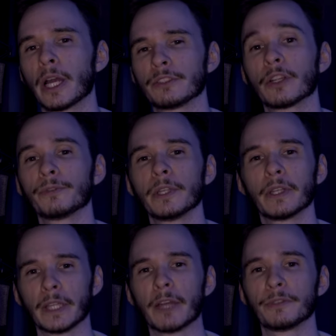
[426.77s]
I start
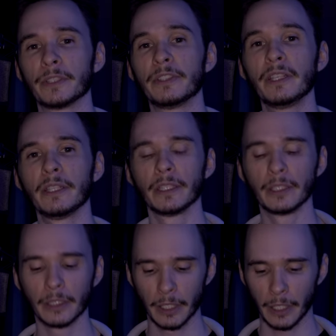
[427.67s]
feeling that
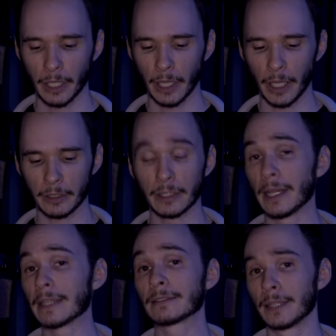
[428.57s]
fatigue. And
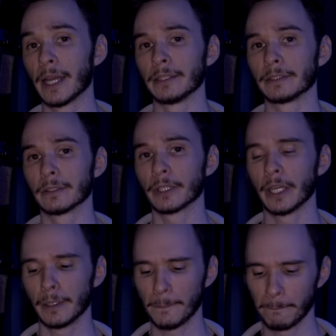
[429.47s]
that's nice,
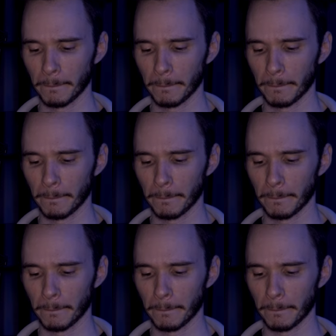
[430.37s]
okay?